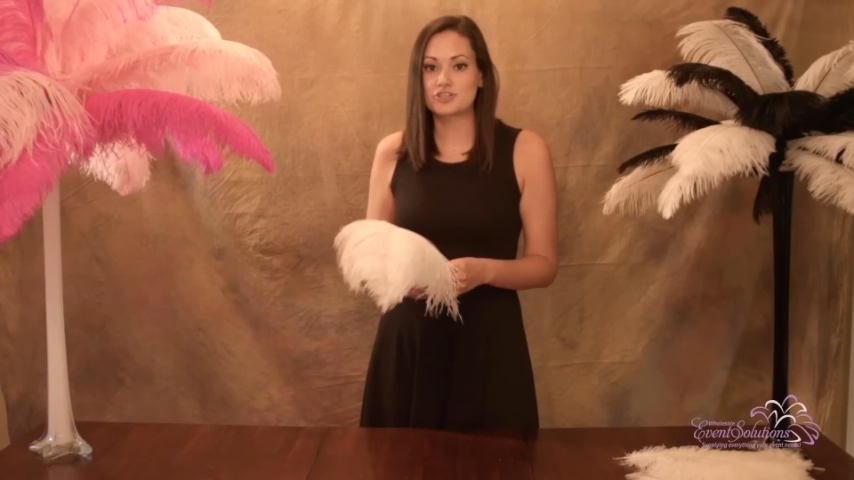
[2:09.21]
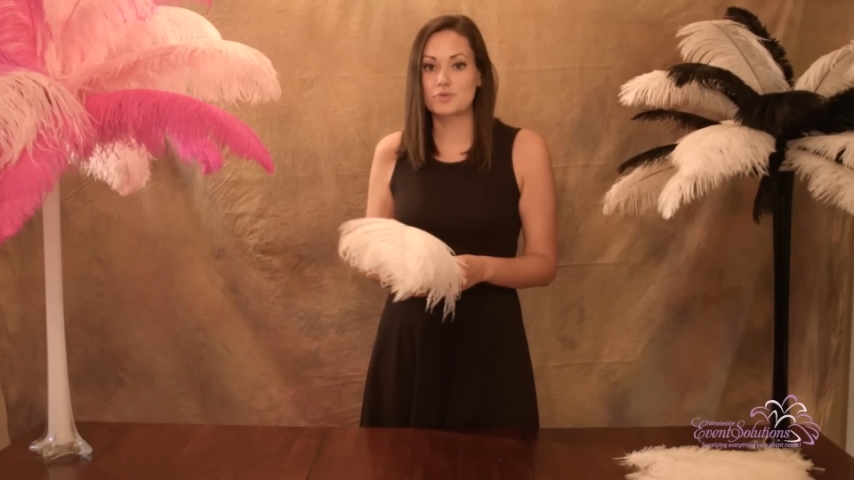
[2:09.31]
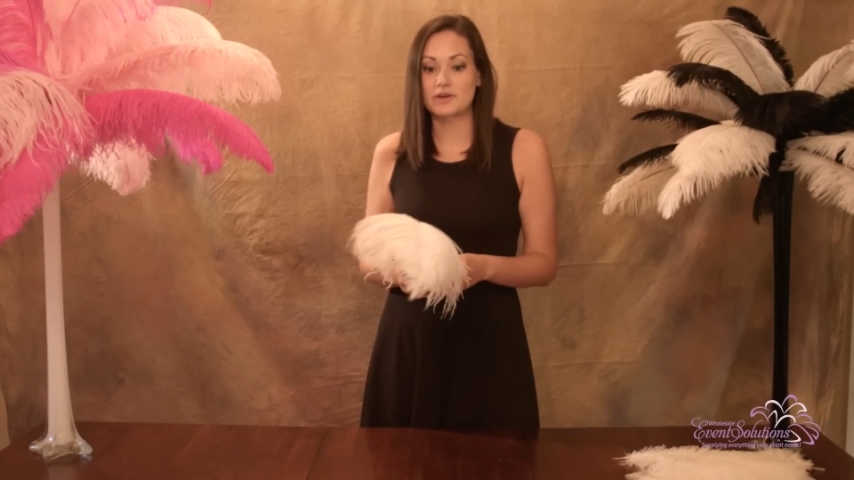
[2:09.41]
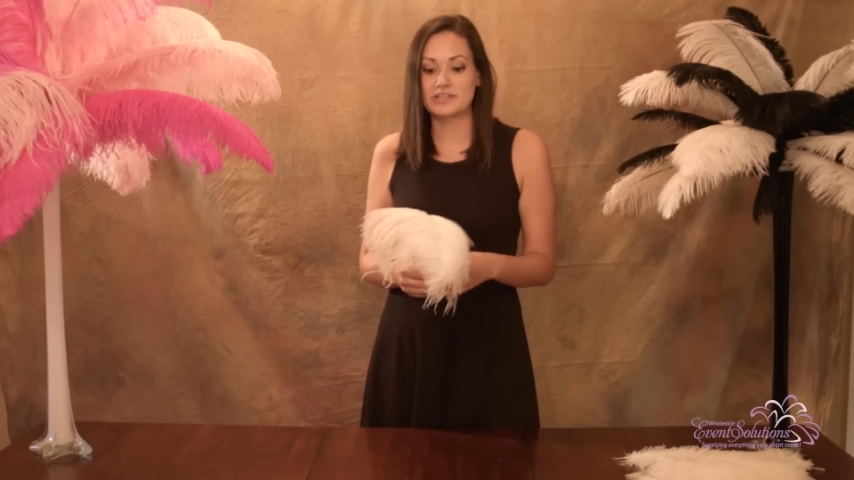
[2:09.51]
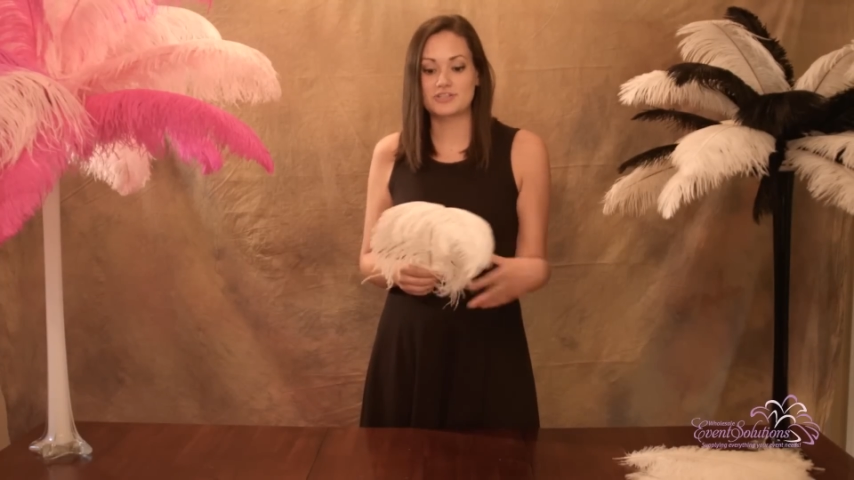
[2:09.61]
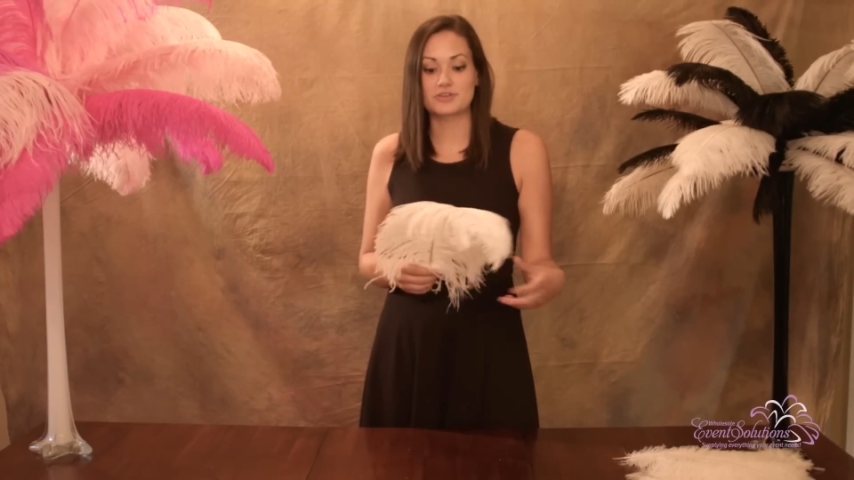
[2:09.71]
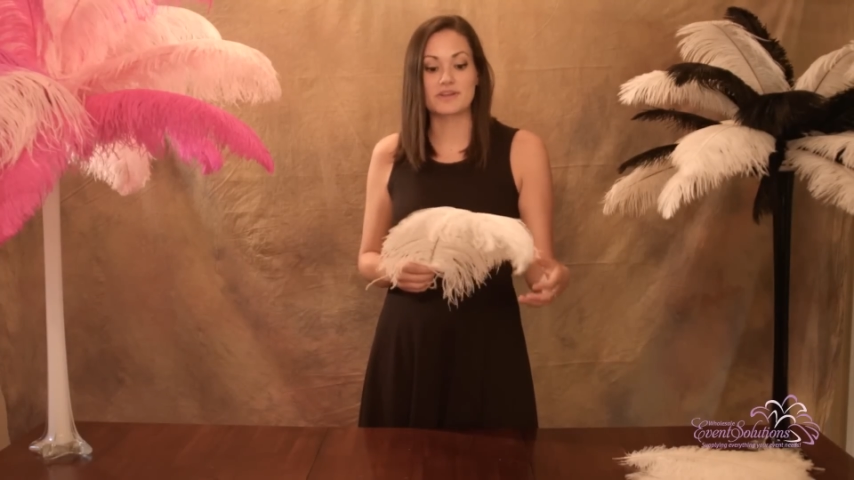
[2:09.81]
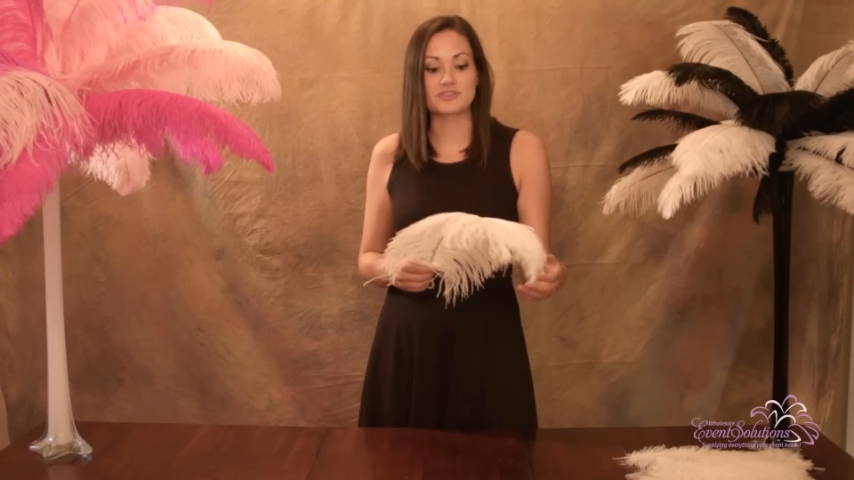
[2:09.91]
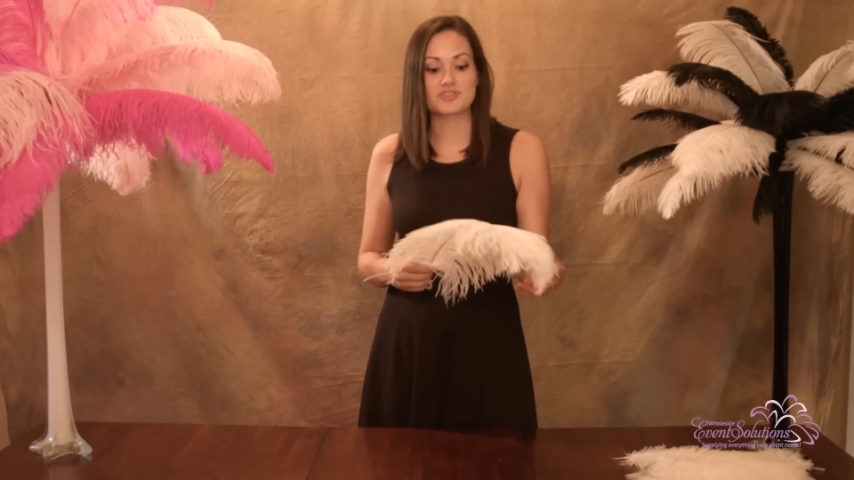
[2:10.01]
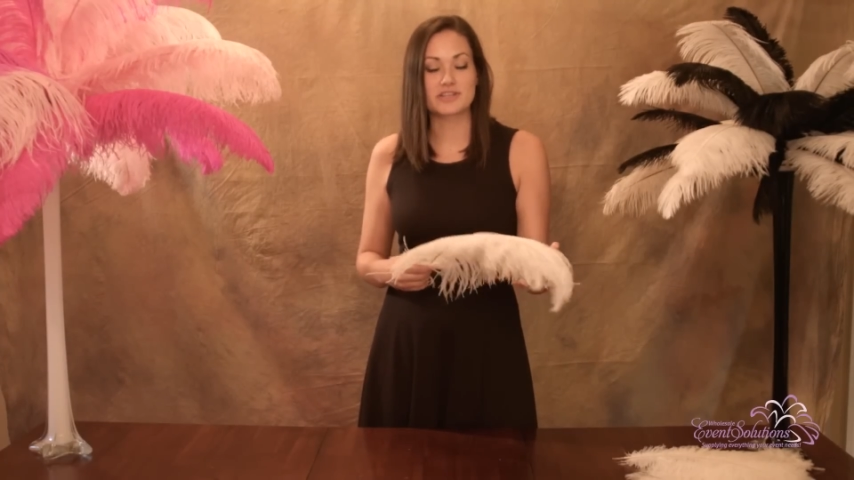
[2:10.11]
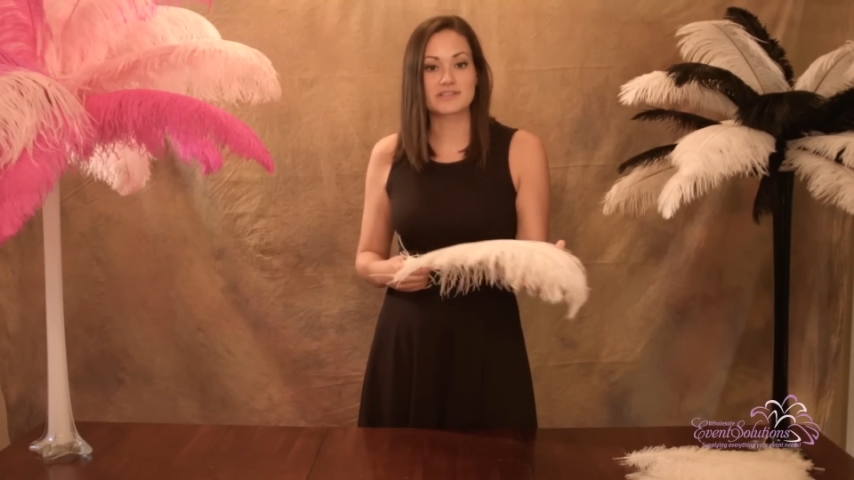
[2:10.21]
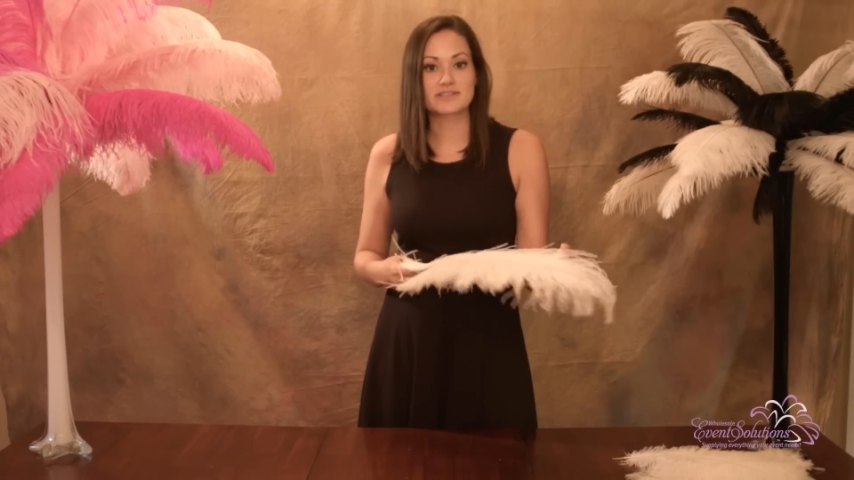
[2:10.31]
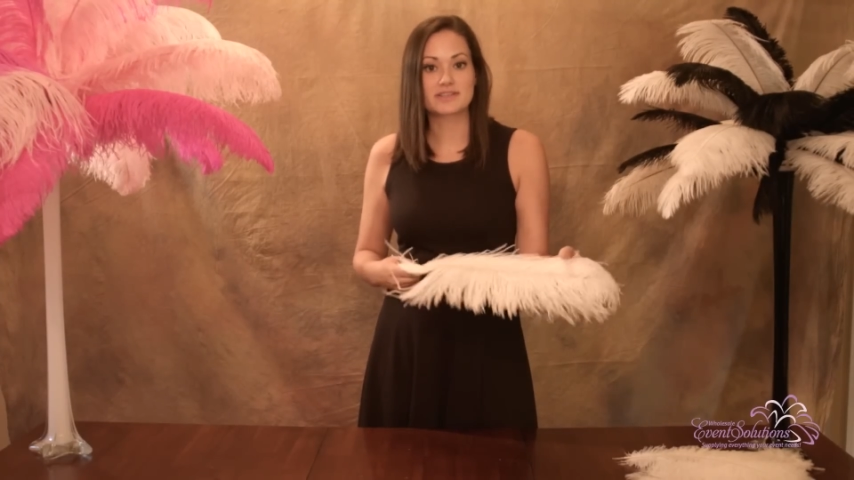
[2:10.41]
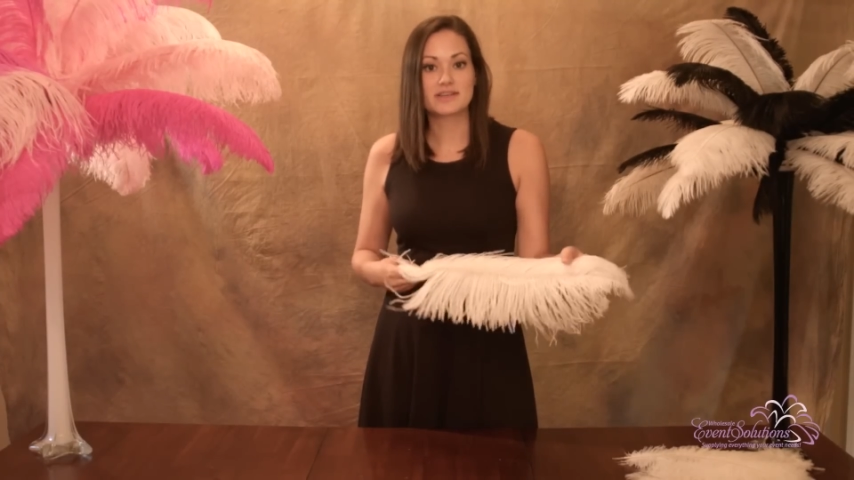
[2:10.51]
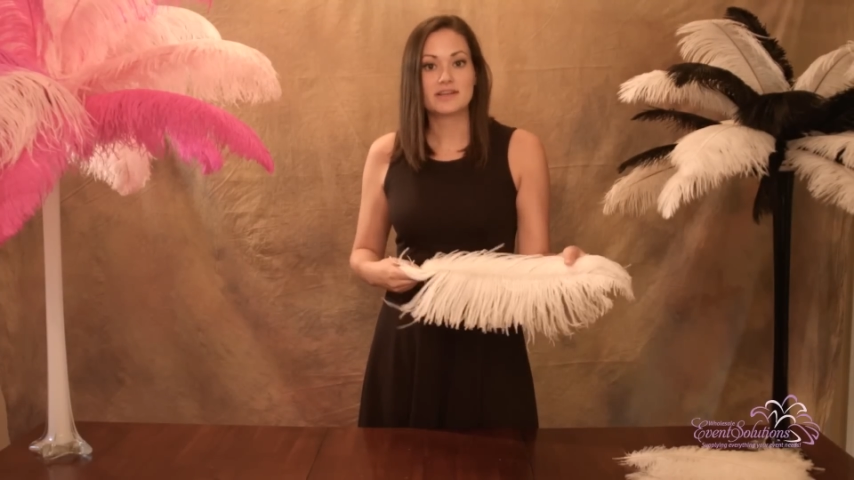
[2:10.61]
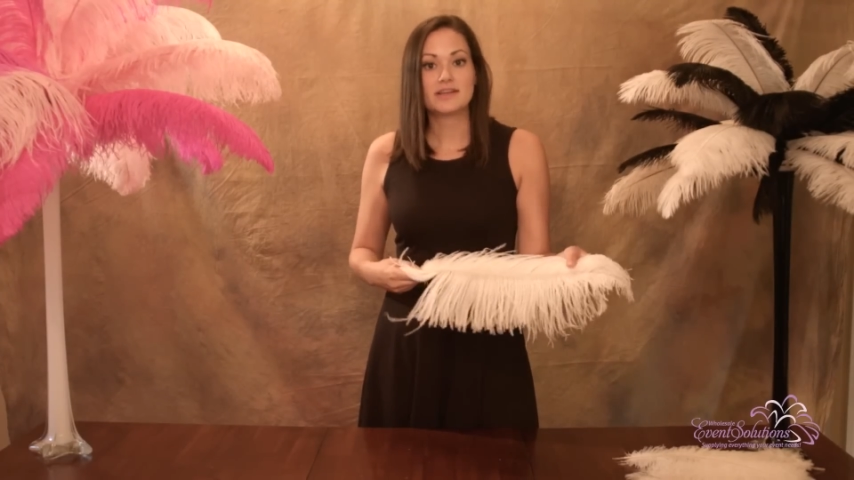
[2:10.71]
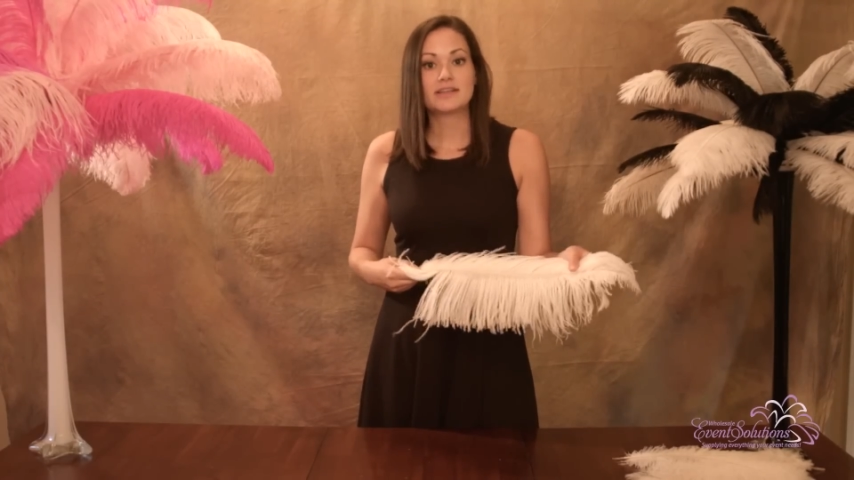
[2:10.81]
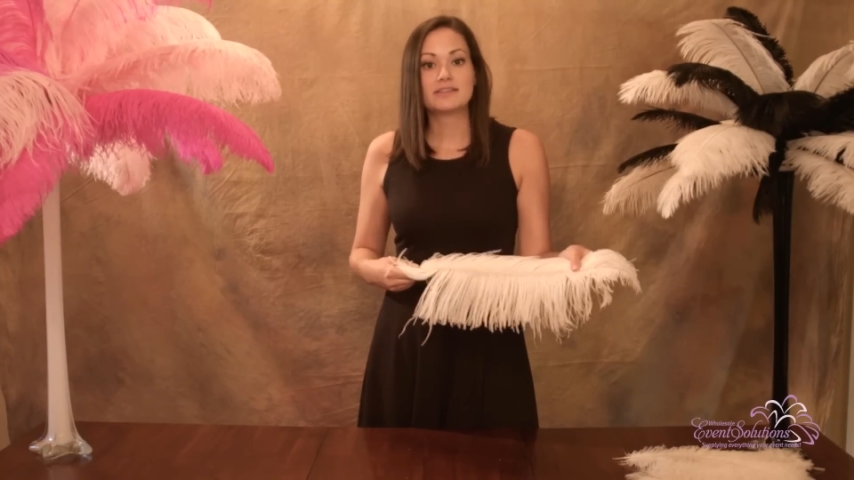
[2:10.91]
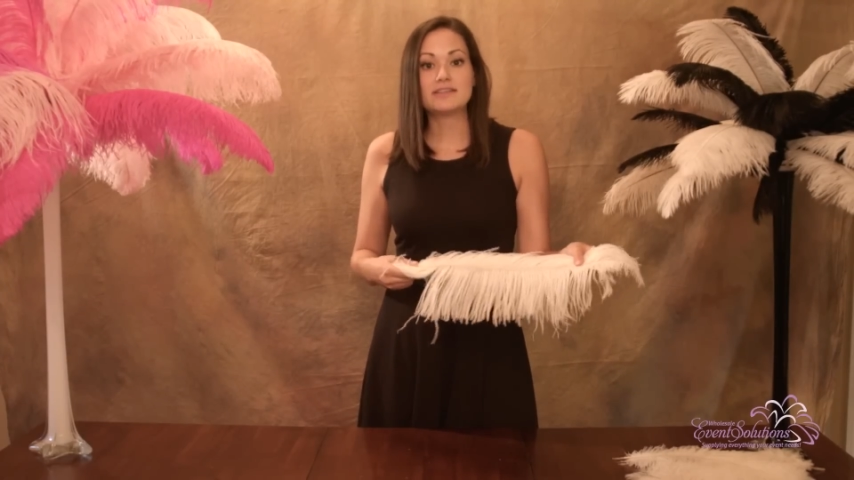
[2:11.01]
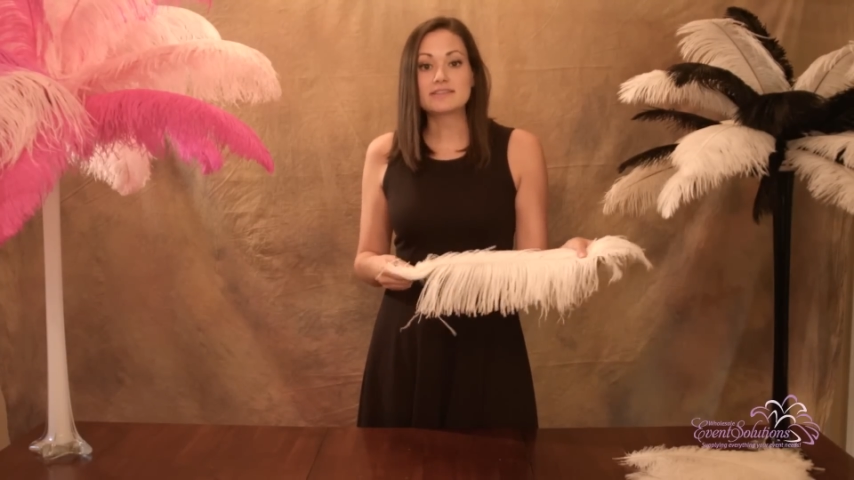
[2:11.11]
22 inches.
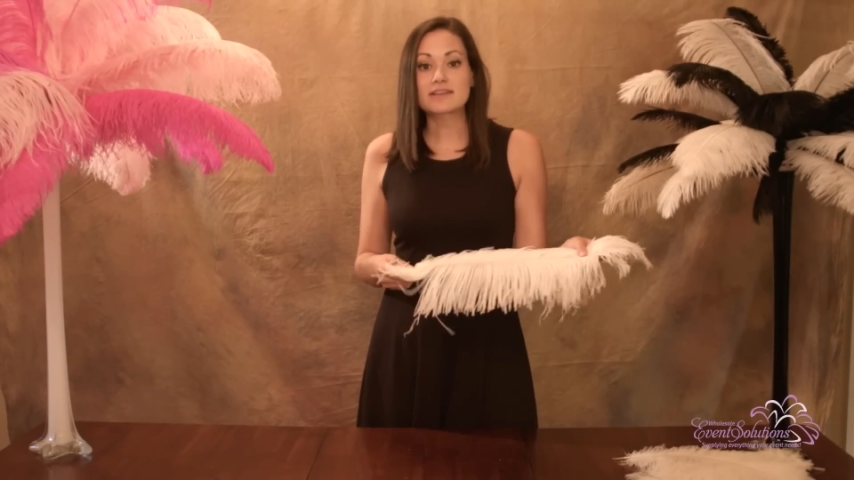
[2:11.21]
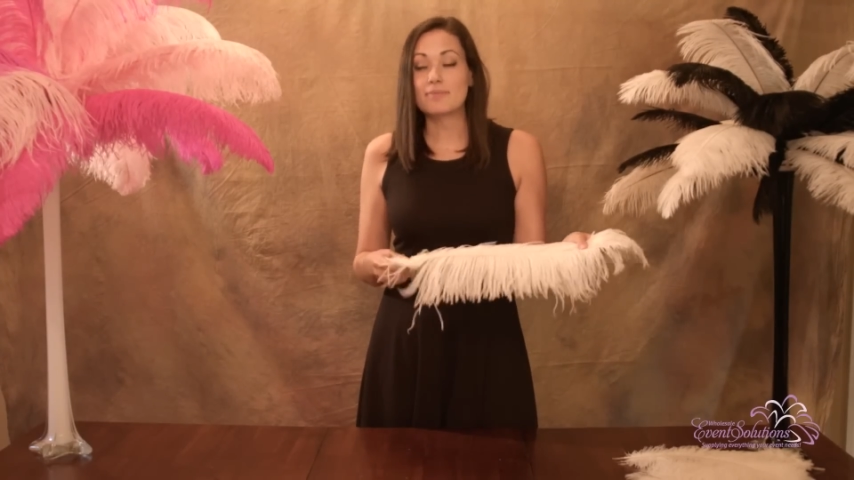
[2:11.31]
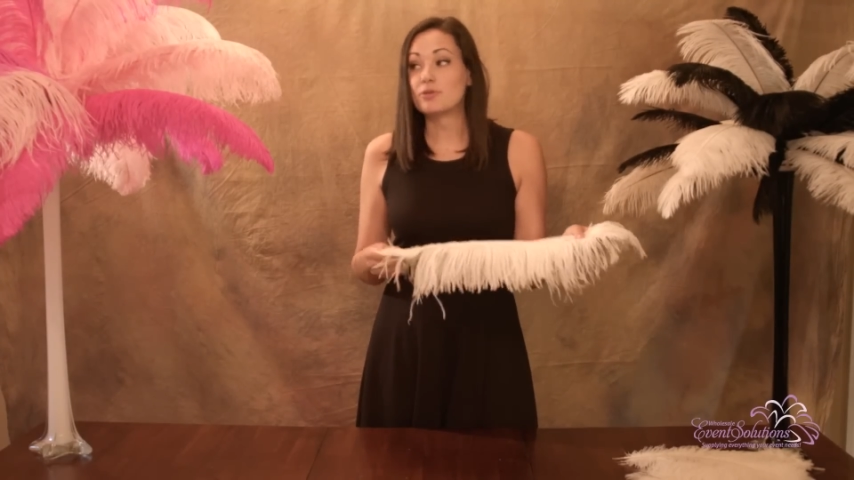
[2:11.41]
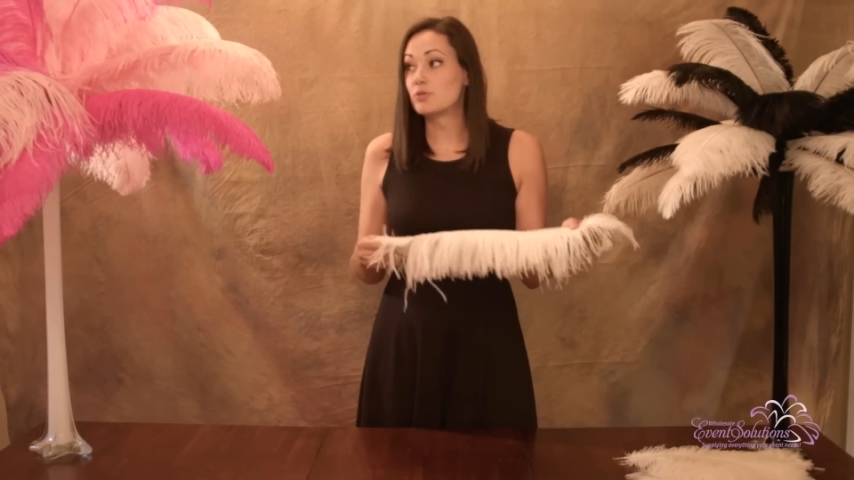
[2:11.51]
These come in